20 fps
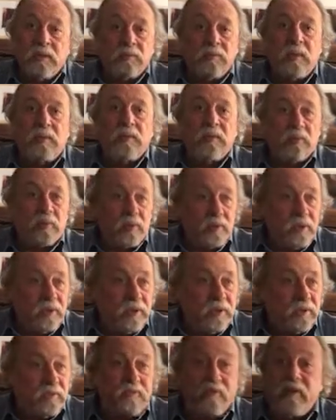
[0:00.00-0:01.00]
maybe they're
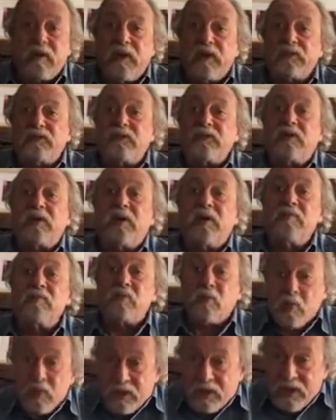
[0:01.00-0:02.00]
reading the Financial
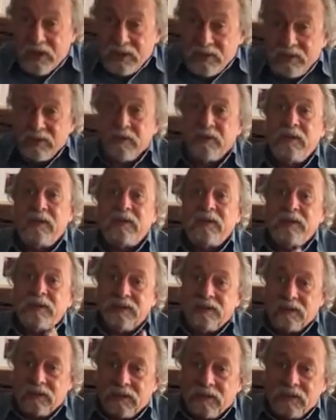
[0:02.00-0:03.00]
Times Weekender,
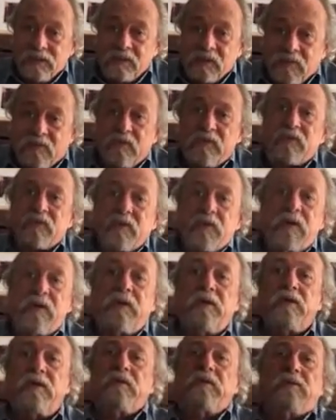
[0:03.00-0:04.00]
a
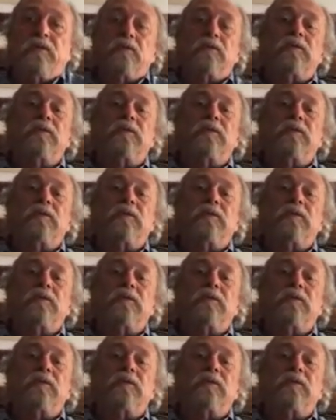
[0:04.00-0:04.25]
sophisticated